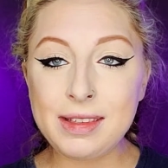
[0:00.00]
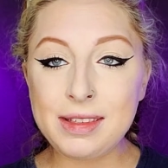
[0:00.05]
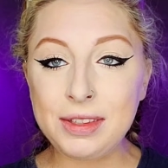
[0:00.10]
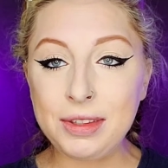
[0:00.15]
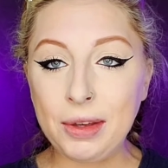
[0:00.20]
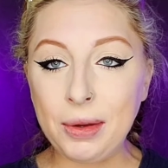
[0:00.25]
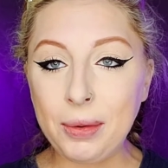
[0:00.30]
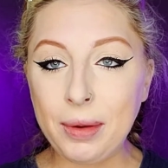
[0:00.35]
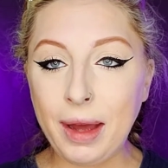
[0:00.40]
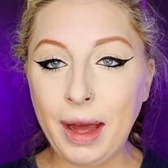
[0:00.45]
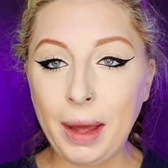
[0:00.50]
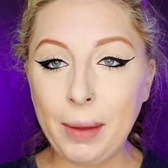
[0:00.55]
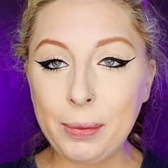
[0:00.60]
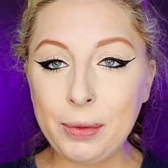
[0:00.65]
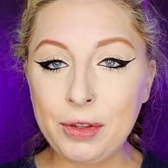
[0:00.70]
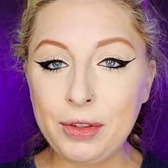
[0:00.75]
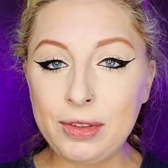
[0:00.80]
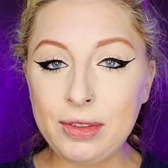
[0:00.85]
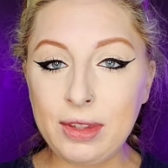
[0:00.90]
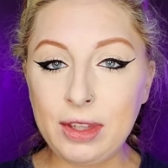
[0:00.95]
So I
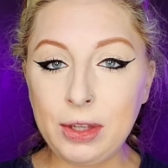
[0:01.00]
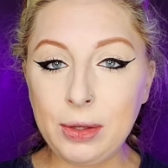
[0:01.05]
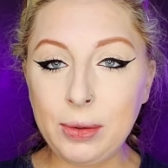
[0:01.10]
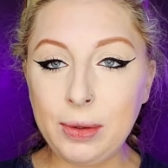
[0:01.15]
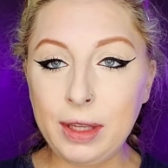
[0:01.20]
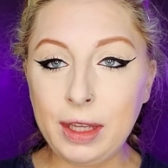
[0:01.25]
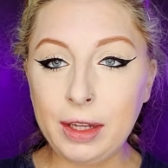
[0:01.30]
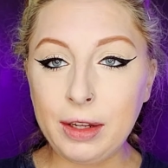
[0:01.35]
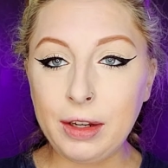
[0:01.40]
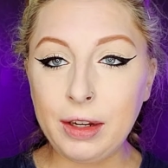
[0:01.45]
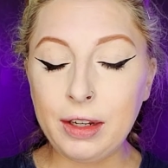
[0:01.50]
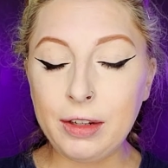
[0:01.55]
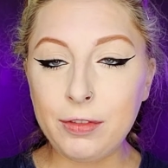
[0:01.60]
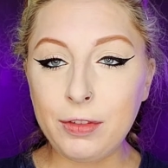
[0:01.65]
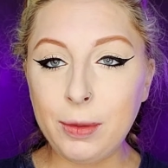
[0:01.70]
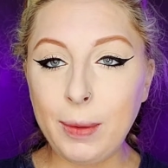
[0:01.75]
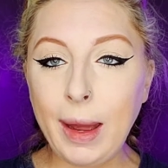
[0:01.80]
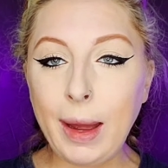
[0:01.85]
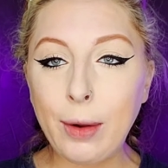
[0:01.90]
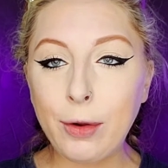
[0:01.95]
will see you here in a
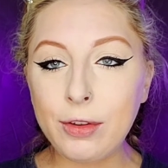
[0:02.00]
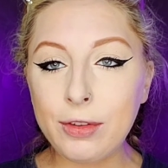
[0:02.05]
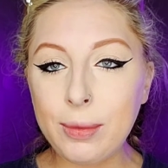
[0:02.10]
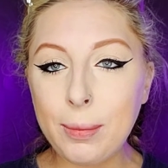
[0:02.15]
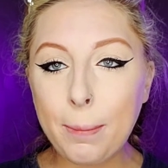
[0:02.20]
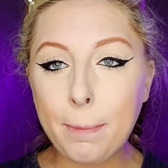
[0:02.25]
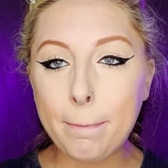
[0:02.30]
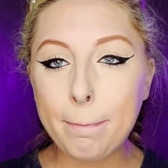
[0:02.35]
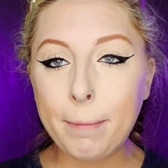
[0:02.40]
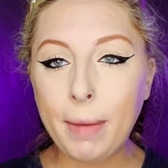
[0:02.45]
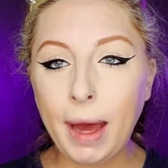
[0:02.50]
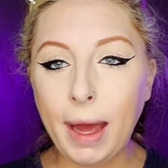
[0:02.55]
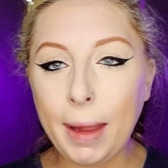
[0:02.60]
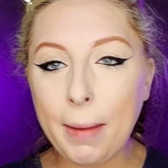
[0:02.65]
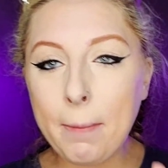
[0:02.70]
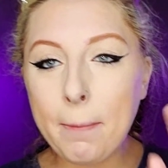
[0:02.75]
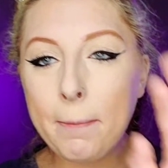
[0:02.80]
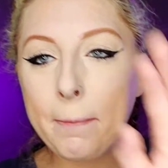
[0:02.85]
few hours. Bye.